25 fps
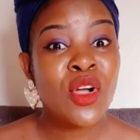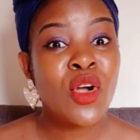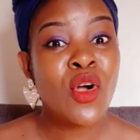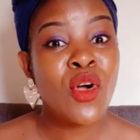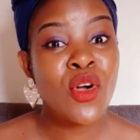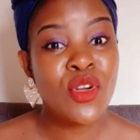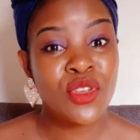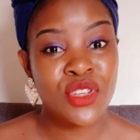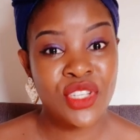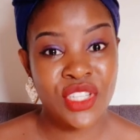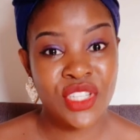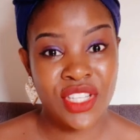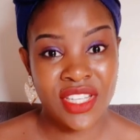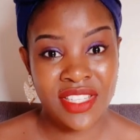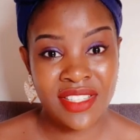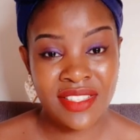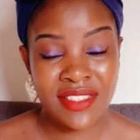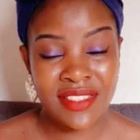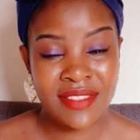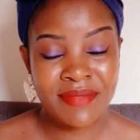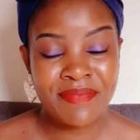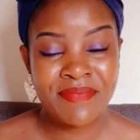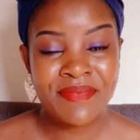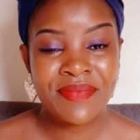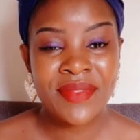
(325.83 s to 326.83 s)

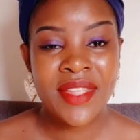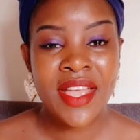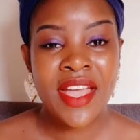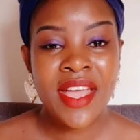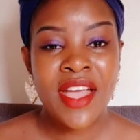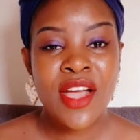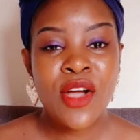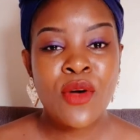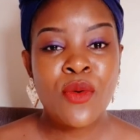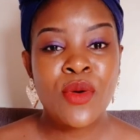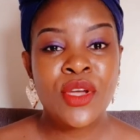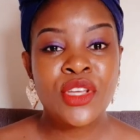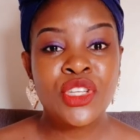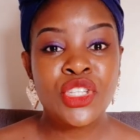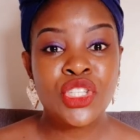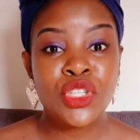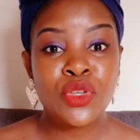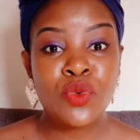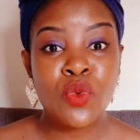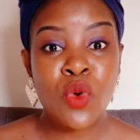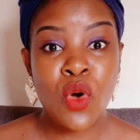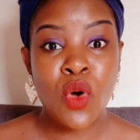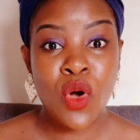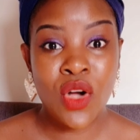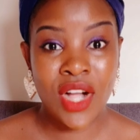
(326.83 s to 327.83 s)
conscious when
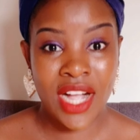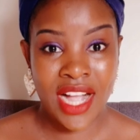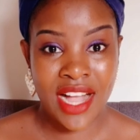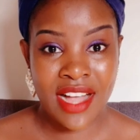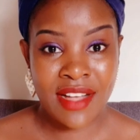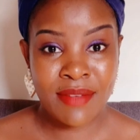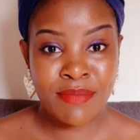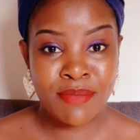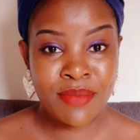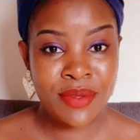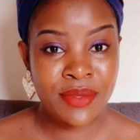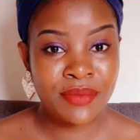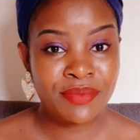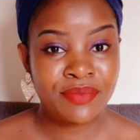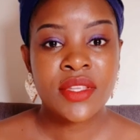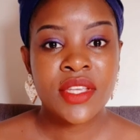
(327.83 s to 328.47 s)
she woke up,